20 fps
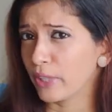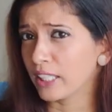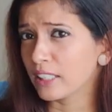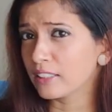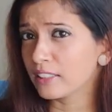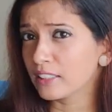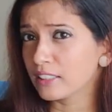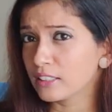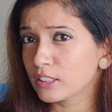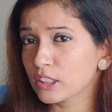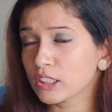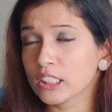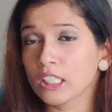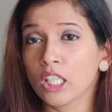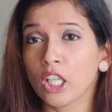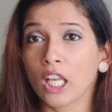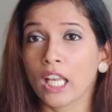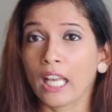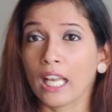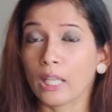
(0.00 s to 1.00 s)
pregnant
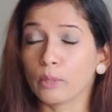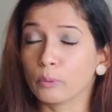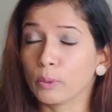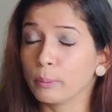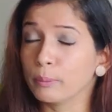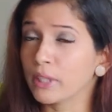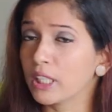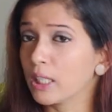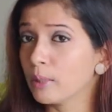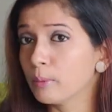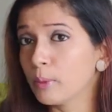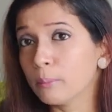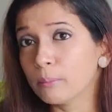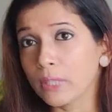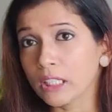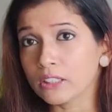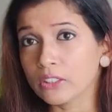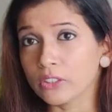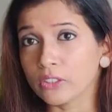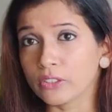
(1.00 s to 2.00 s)
and we become a
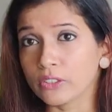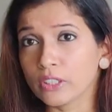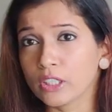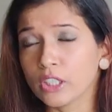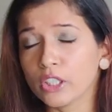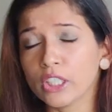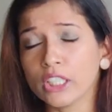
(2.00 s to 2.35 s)
mother.